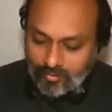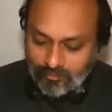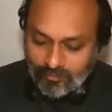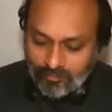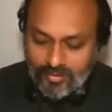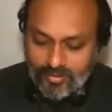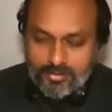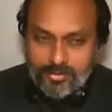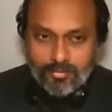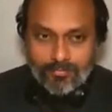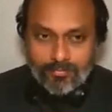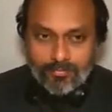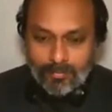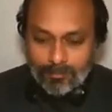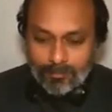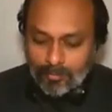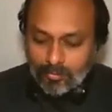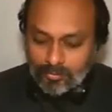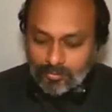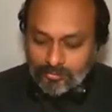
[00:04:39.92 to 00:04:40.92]
ways of
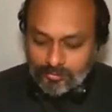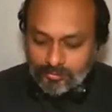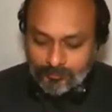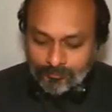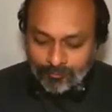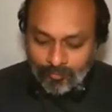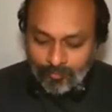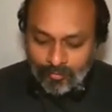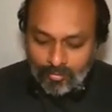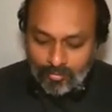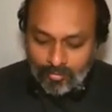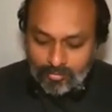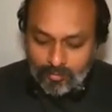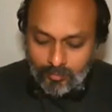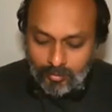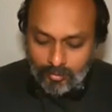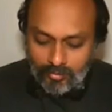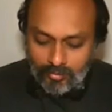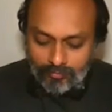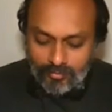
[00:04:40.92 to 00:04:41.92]
approach. So
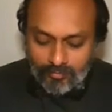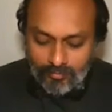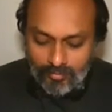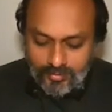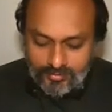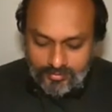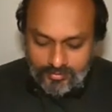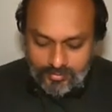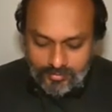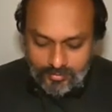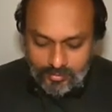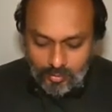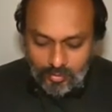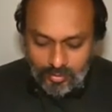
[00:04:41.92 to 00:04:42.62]
one of the ways